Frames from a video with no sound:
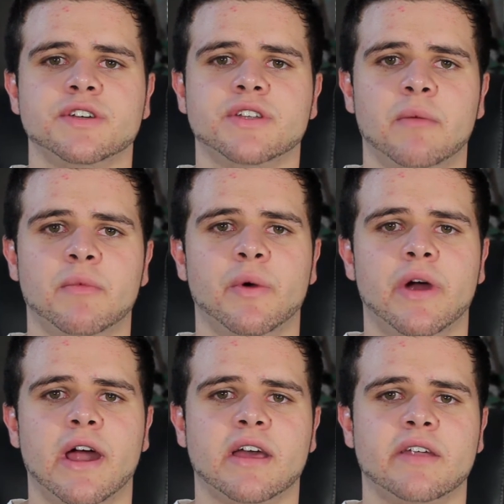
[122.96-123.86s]
tell me
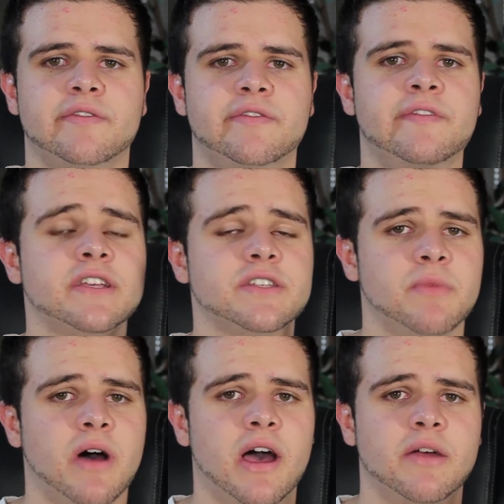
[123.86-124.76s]
where I can fix
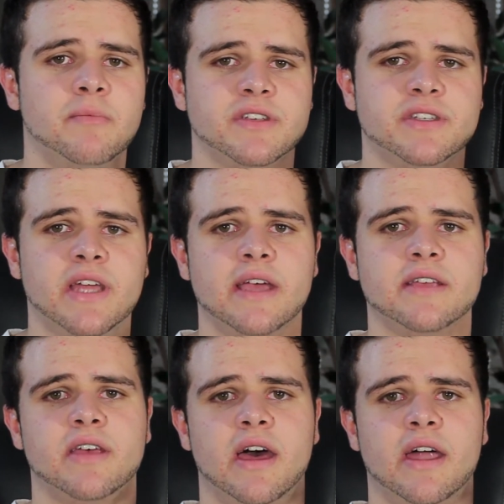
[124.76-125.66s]
my
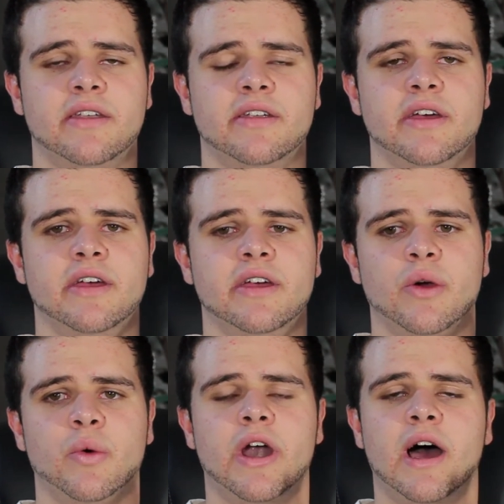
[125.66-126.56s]
mistakes and
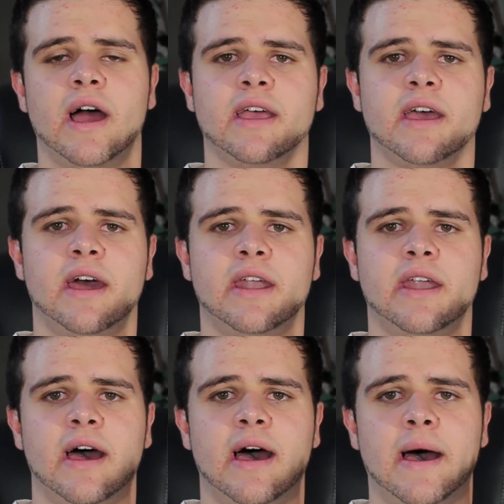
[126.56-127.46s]
where I can
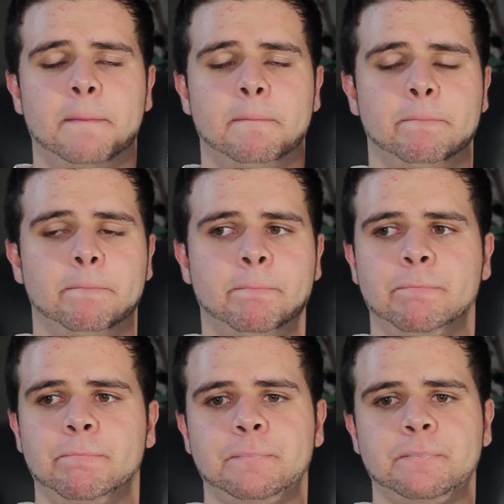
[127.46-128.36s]
um,
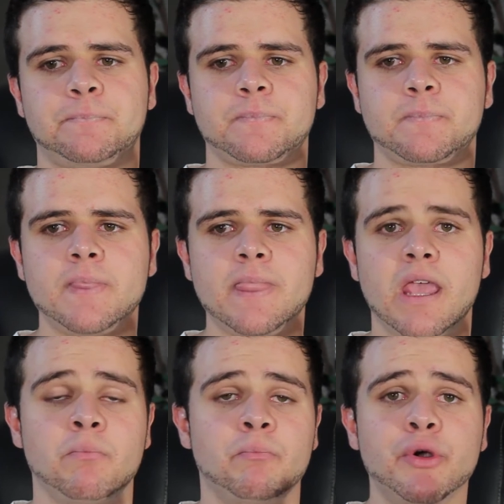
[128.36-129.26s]

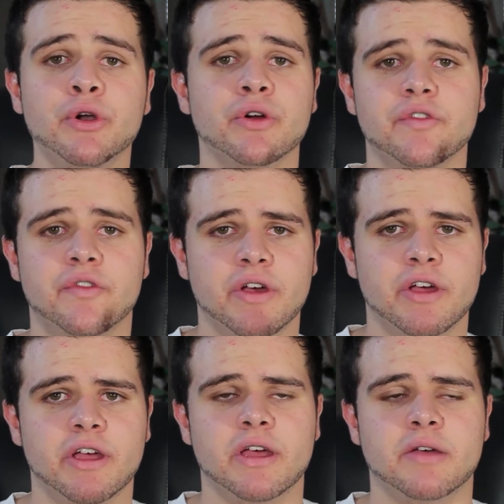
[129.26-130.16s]
improve
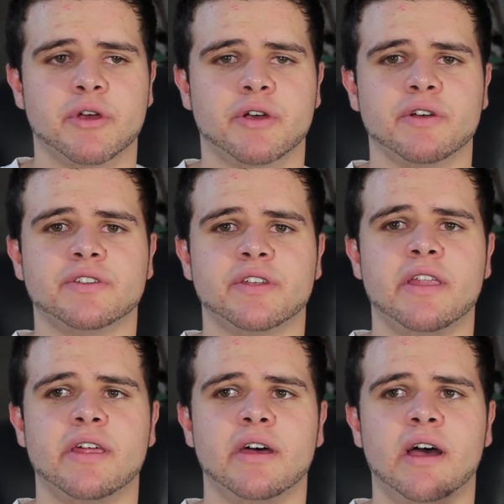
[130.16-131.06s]
because
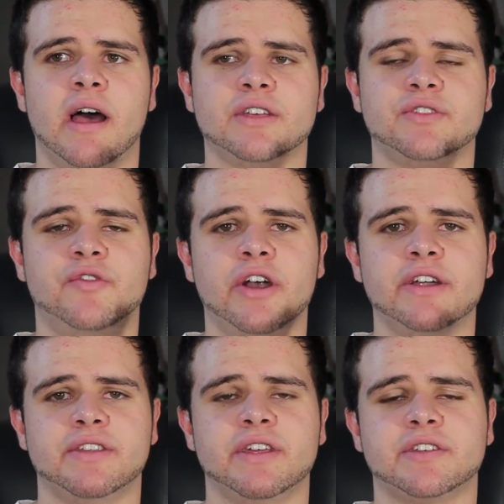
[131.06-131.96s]
as far
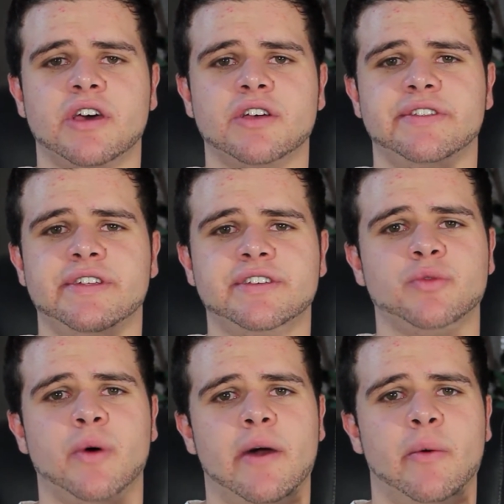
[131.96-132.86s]
as this goes, this
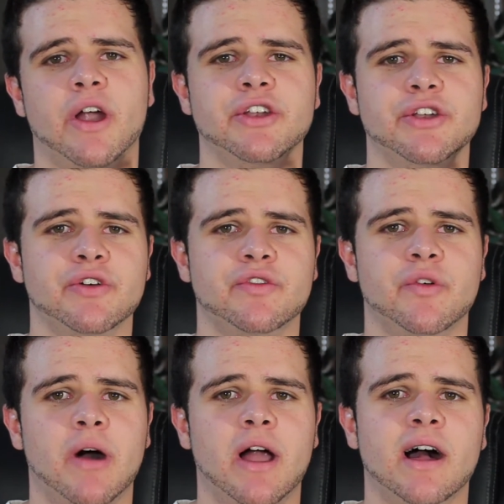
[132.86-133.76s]
is what I want to do
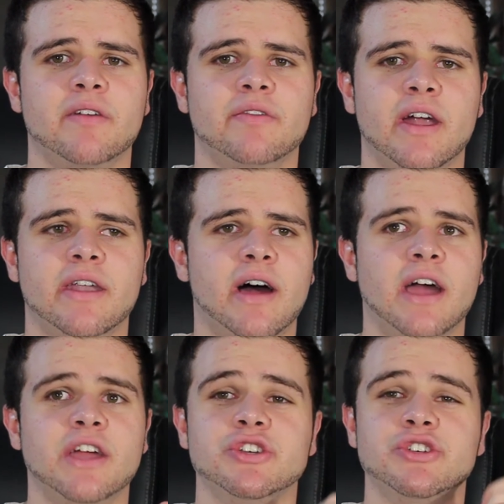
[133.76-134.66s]
for my life, and
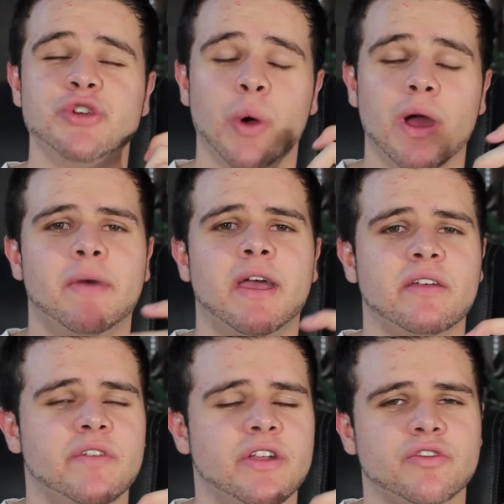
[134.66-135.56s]
I enjoy
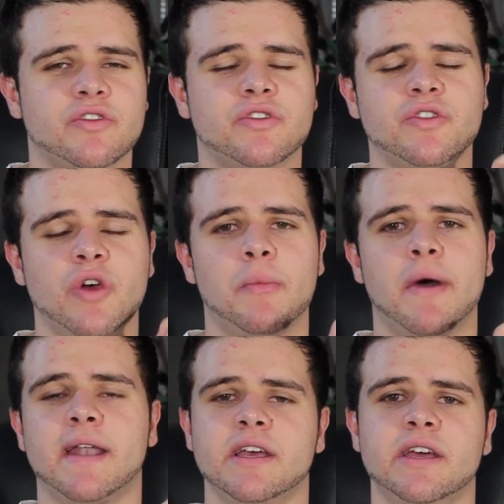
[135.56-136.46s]
making videos so
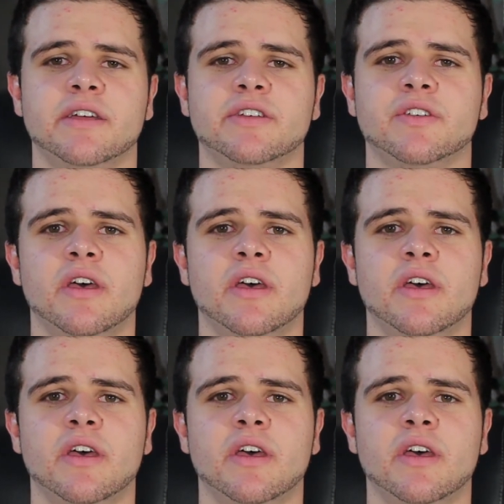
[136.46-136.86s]
badly. It is